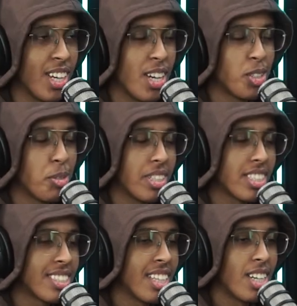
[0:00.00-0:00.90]
no. Ruben
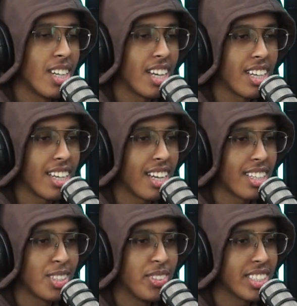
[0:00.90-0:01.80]
is.
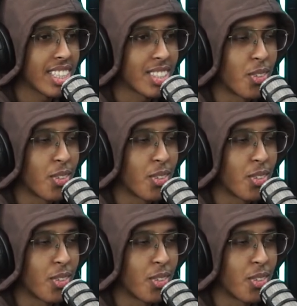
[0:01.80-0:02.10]
Ruben is just a